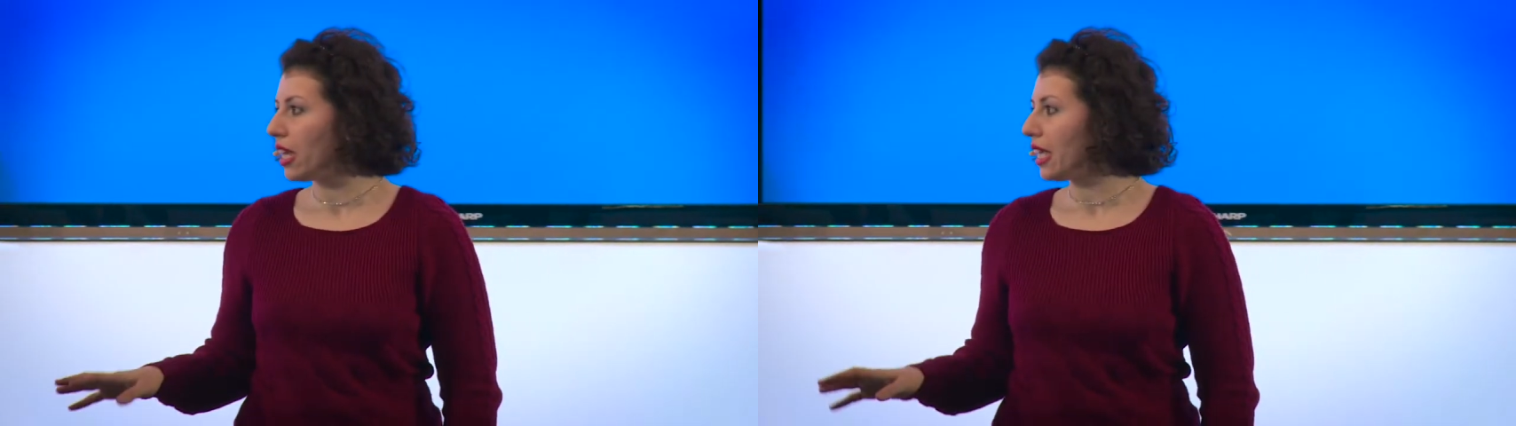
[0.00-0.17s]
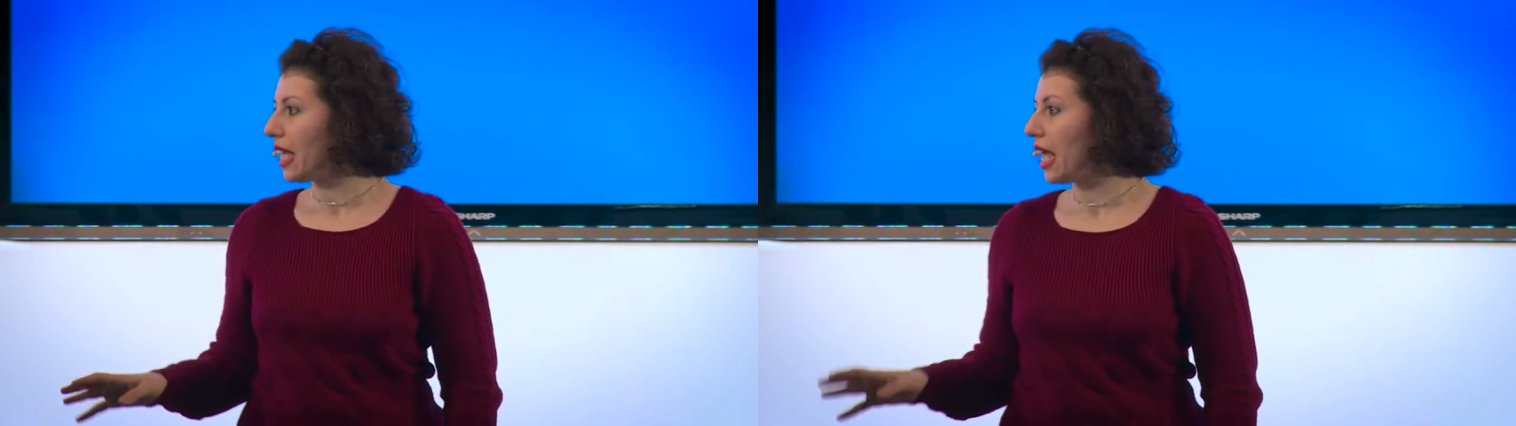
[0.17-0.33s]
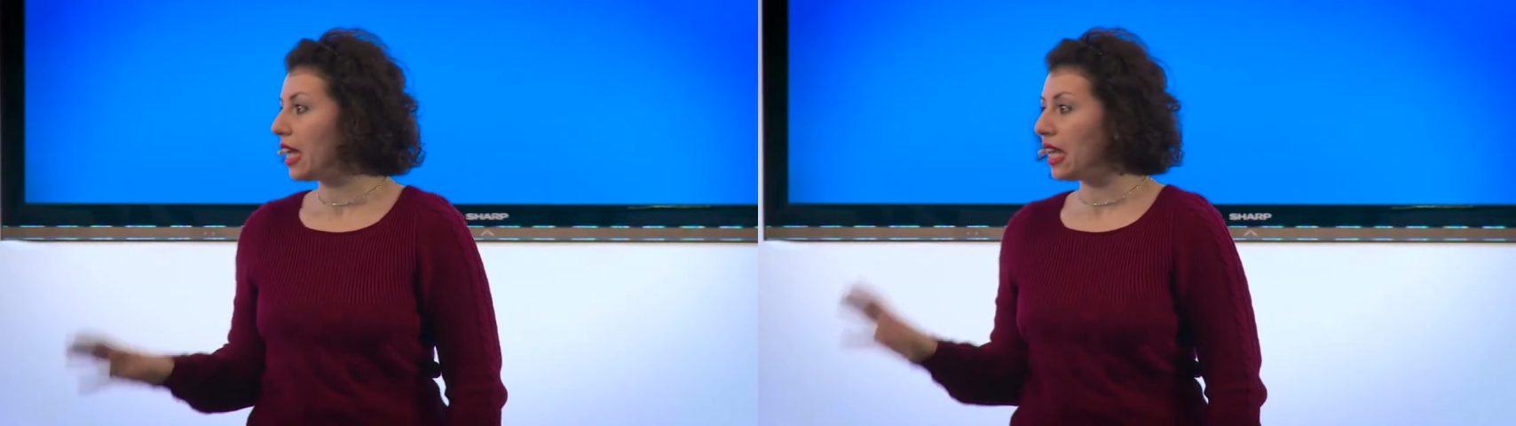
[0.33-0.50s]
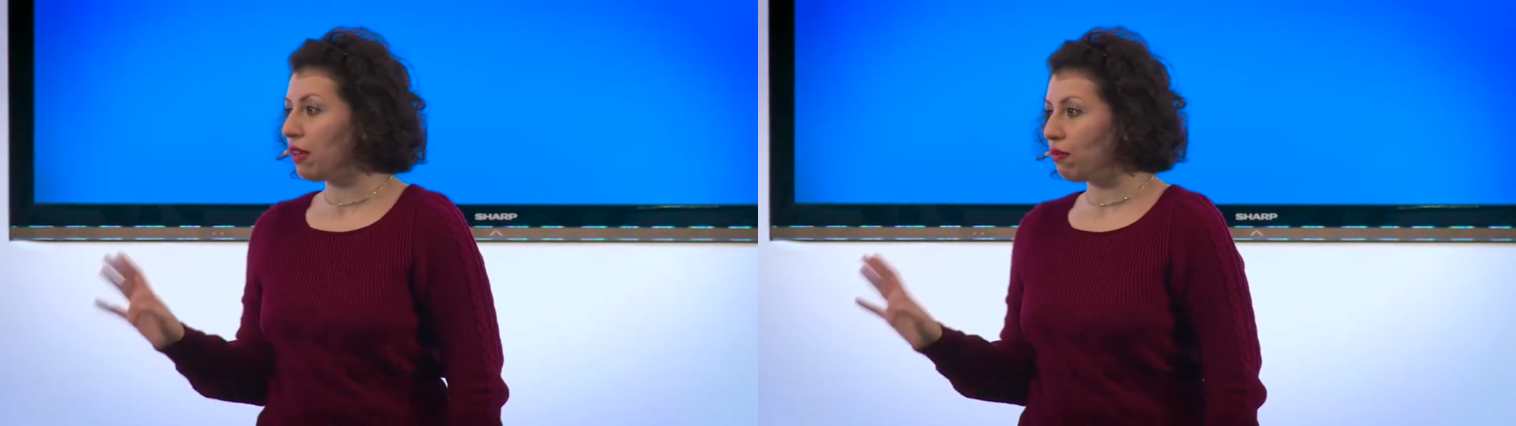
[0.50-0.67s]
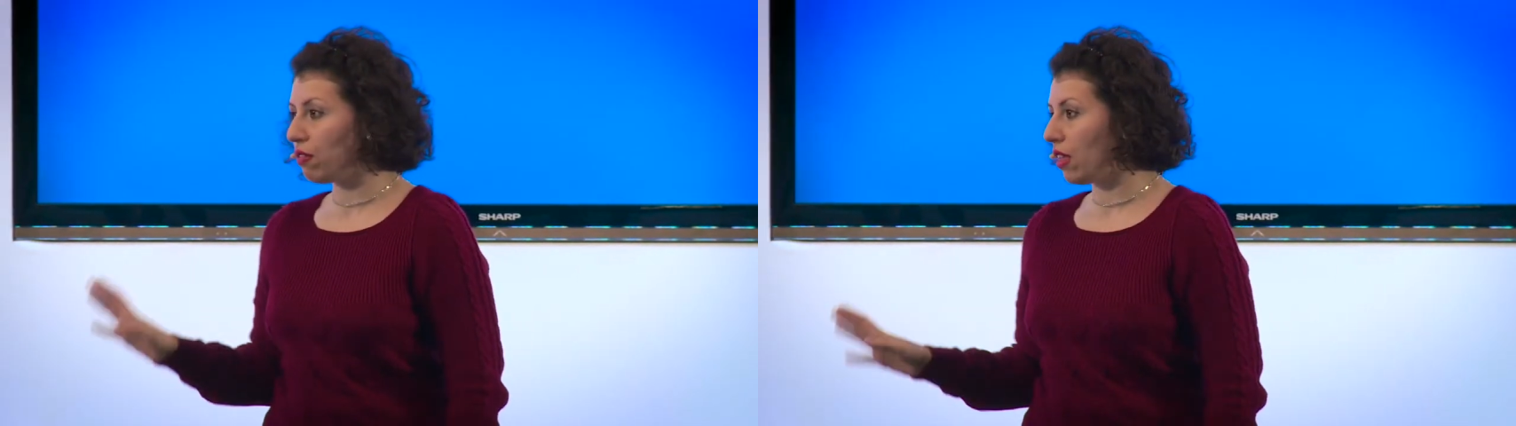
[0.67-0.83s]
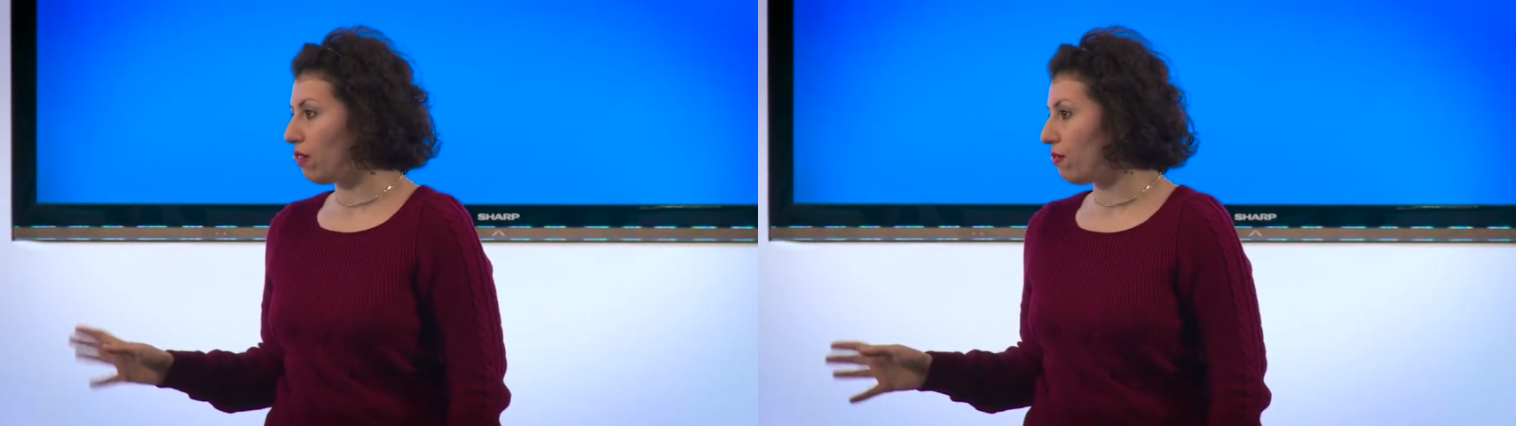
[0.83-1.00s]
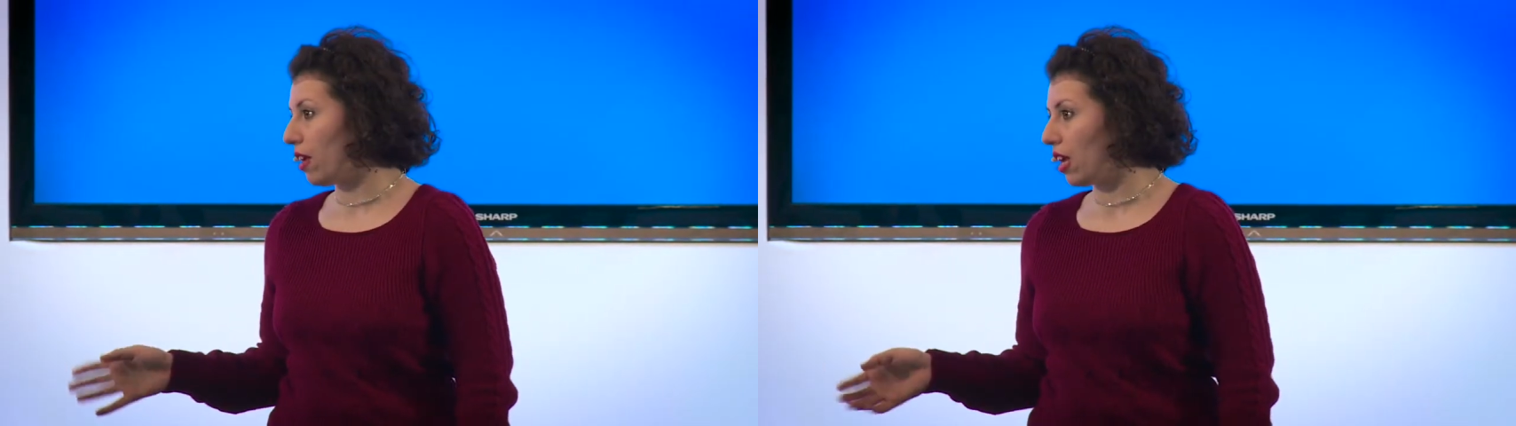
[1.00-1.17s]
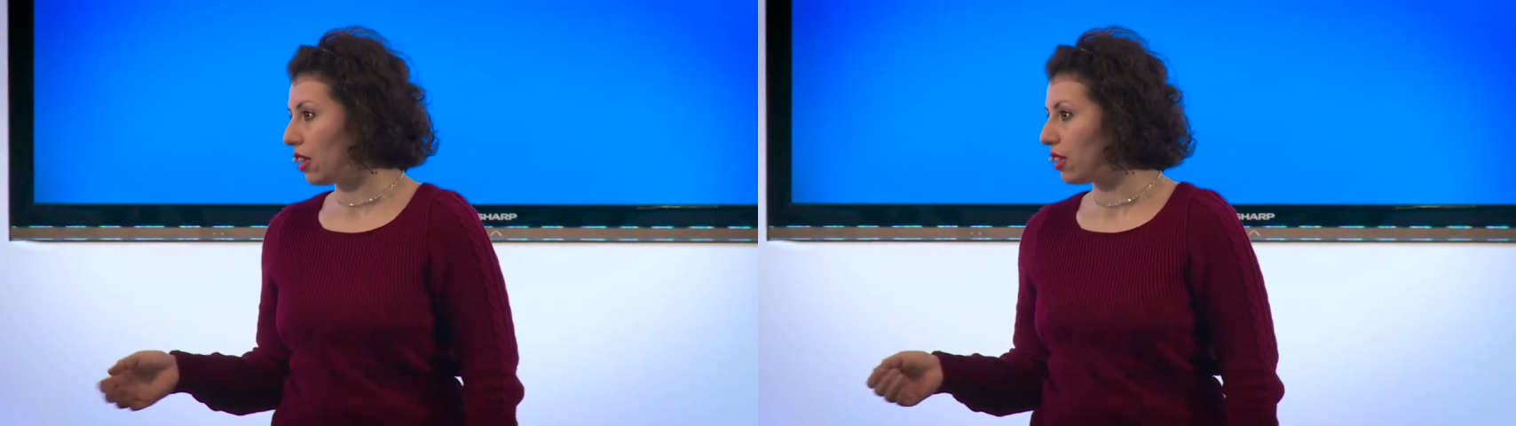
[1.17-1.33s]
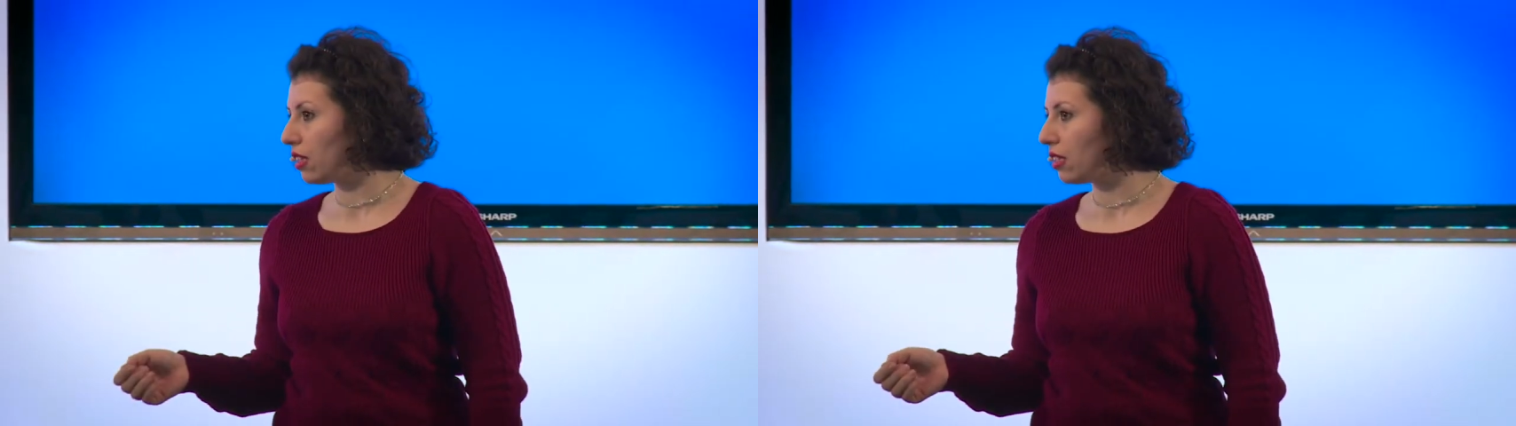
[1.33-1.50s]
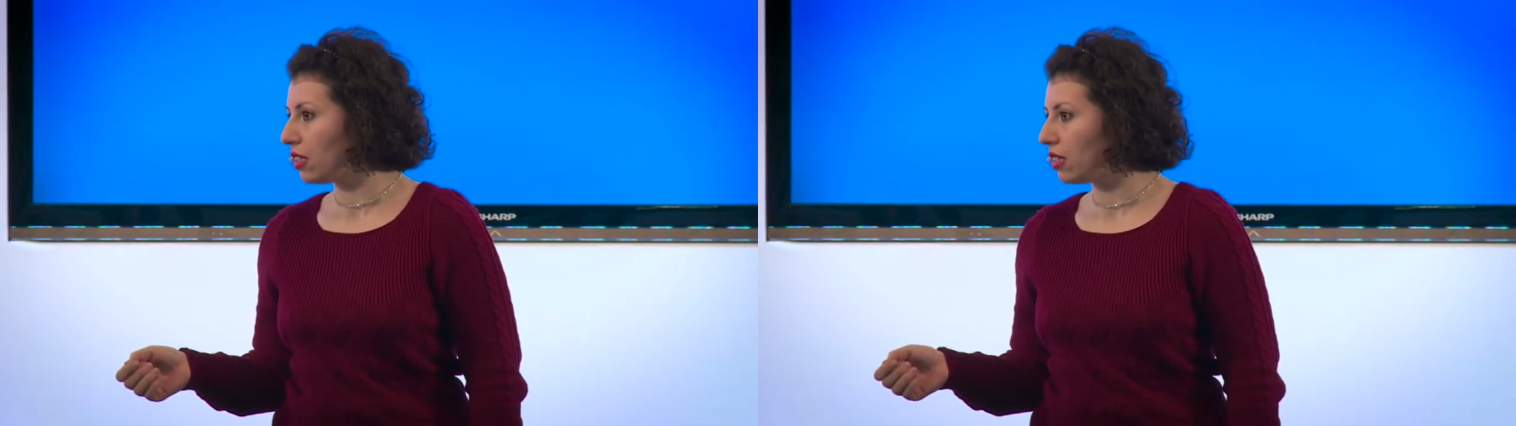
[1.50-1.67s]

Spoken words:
again if they fail.